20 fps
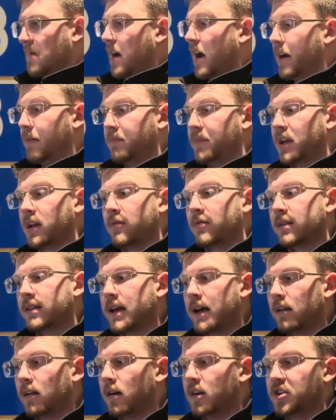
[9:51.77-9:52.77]
I'm thinking with
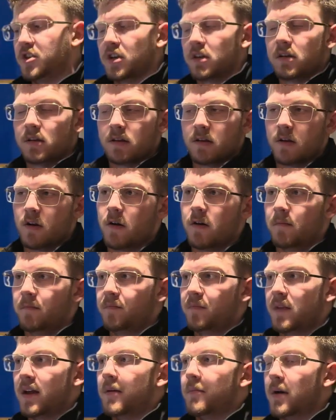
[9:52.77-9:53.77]
that logic, I
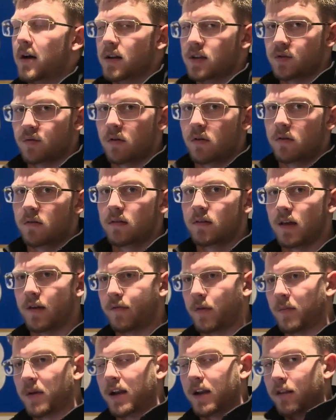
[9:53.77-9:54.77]
might as well, if
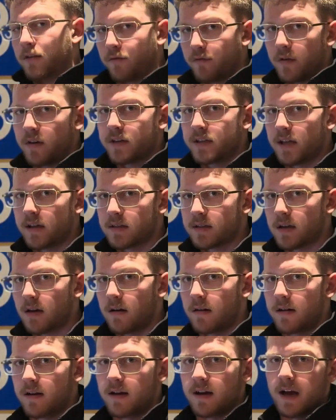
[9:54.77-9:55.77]
I'm hitting the front delts
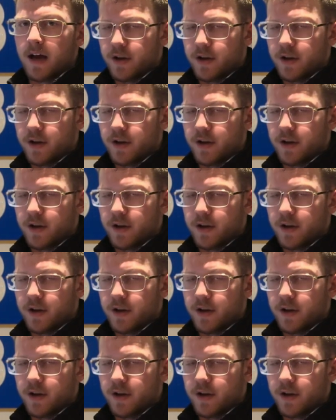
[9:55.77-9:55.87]
hard,